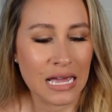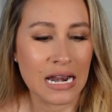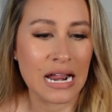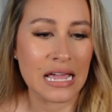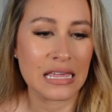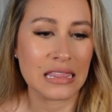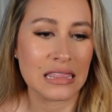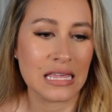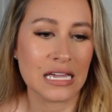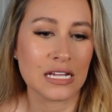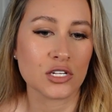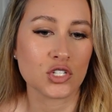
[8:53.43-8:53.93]
And
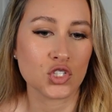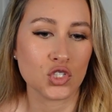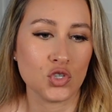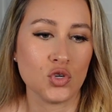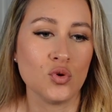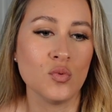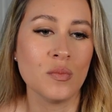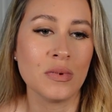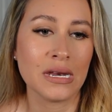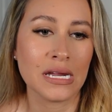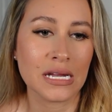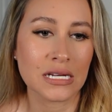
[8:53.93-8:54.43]
I think
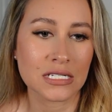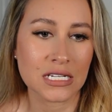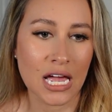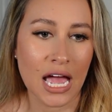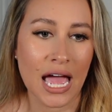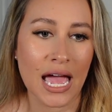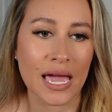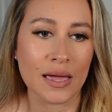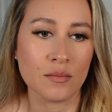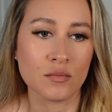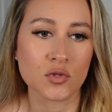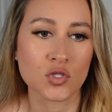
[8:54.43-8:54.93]
too many
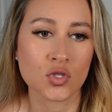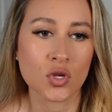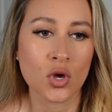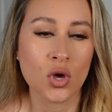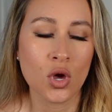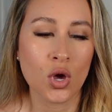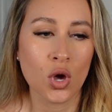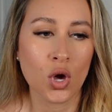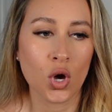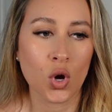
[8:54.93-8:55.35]
times